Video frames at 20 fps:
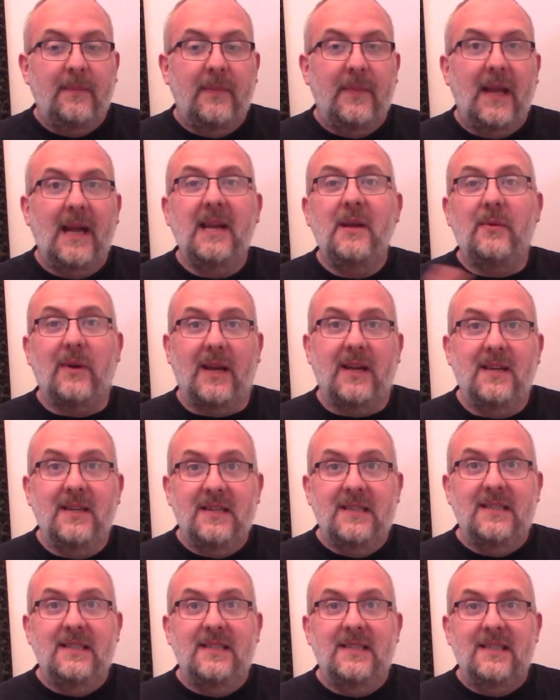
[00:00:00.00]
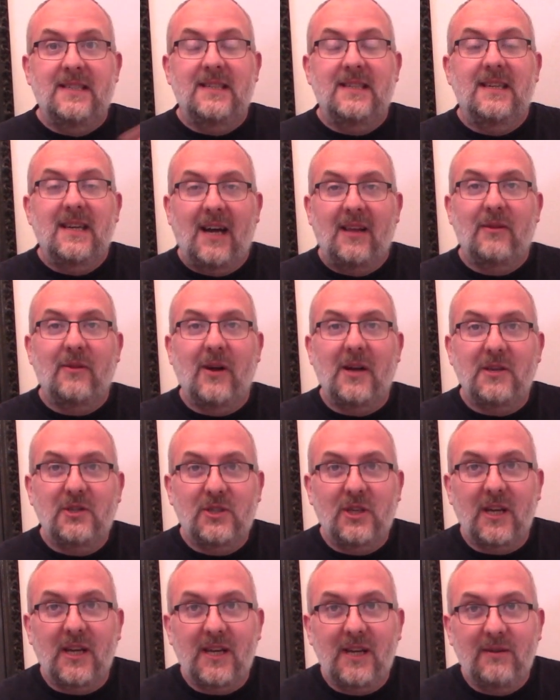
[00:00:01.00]
Anyway, I thought I'd
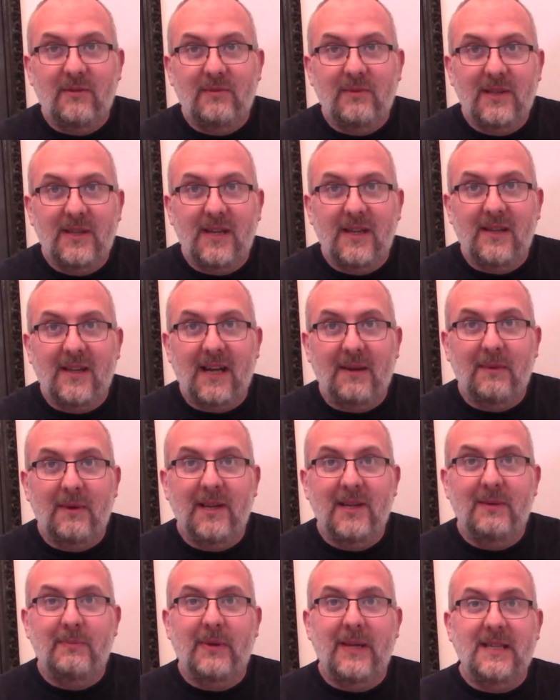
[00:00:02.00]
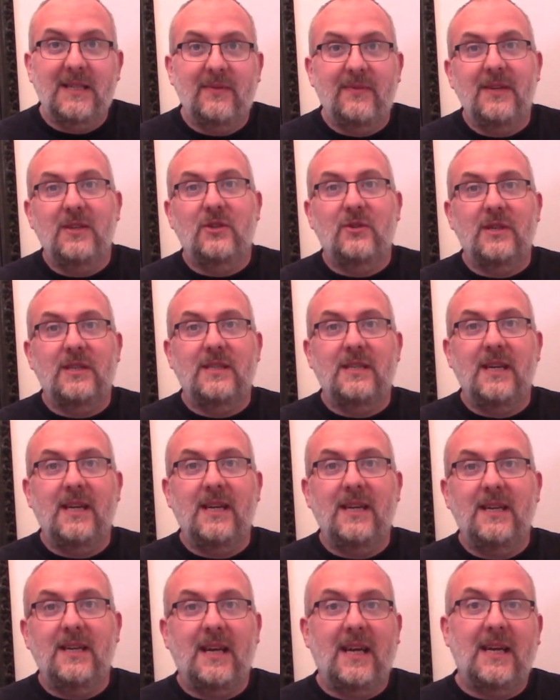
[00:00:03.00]
share with you that piece of
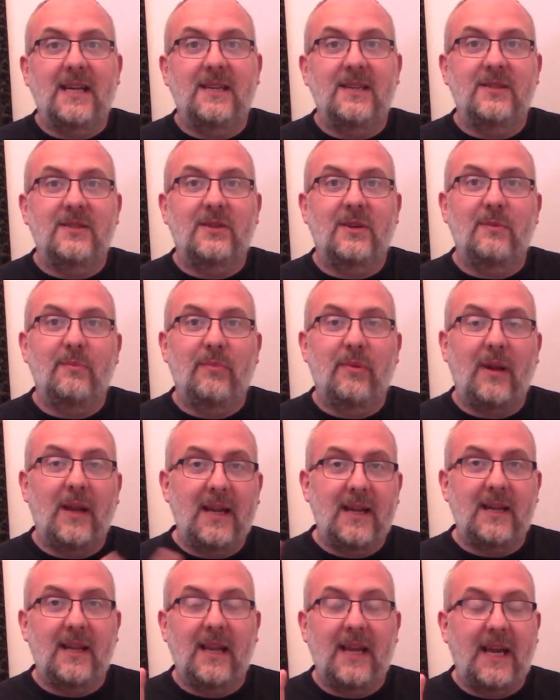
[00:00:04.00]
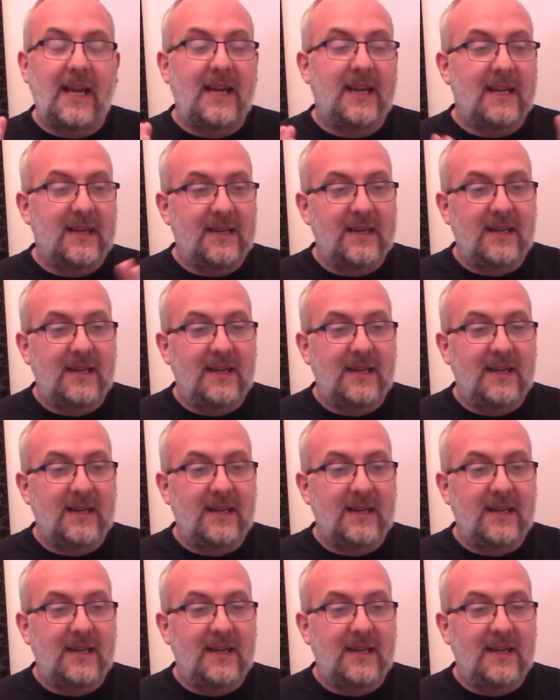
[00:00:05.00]
interesting and completely,